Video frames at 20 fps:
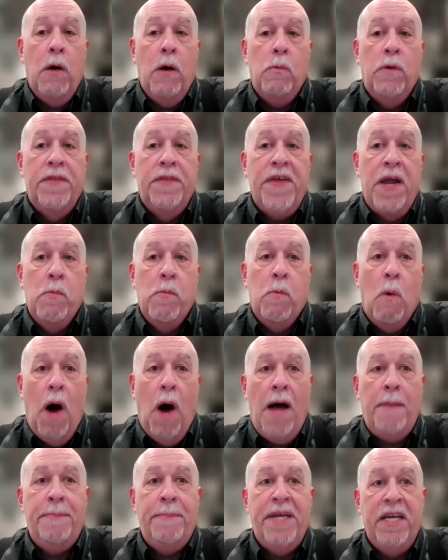with a
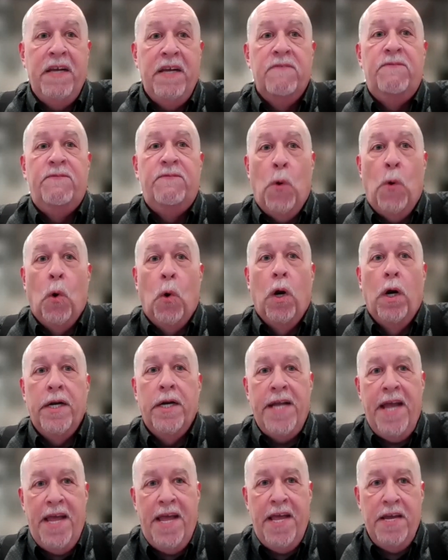whopping
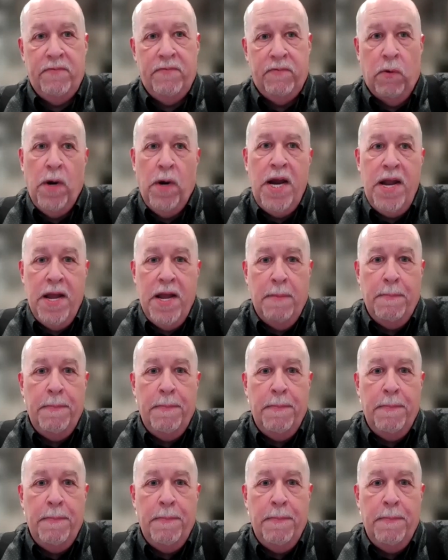4K of RAM.